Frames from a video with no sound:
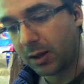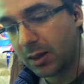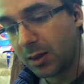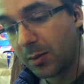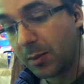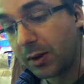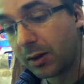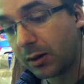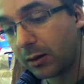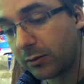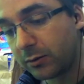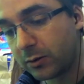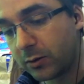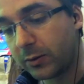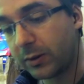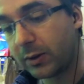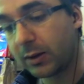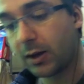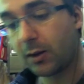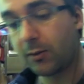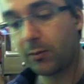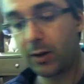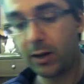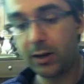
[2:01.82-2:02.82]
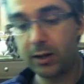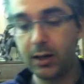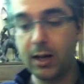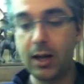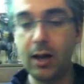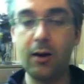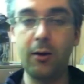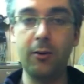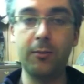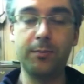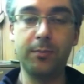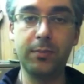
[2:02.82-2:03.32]
in the middle of doing that right
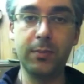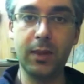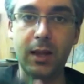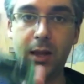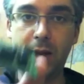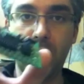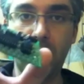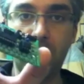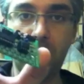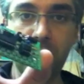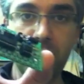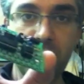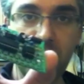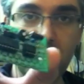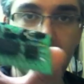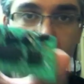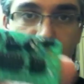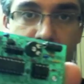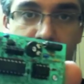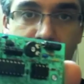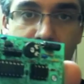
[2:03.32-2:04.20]
now. I have the